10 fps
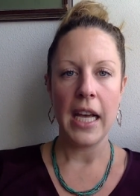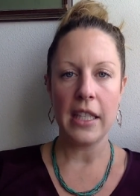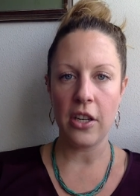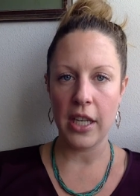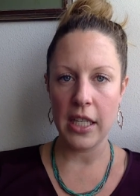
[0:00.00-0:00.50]

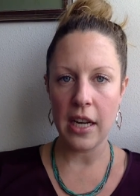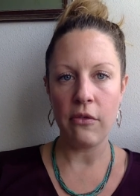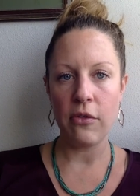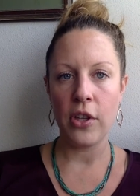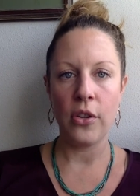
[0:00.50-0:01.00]
It's already
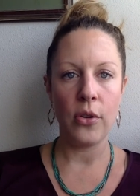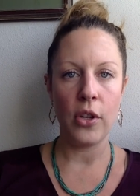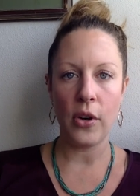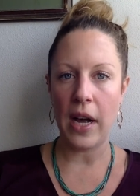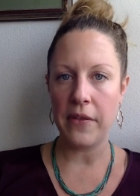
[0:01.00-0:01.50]
done for you.
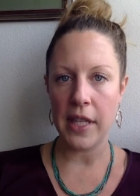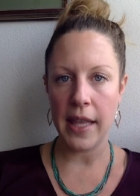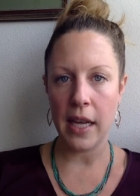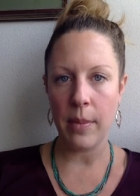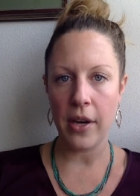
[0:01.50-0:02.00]
You don't have to
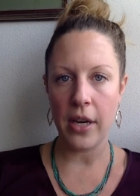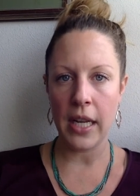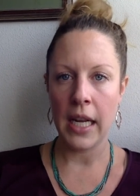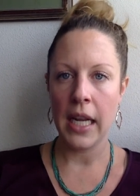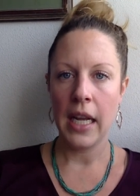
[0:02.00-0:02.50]
think about it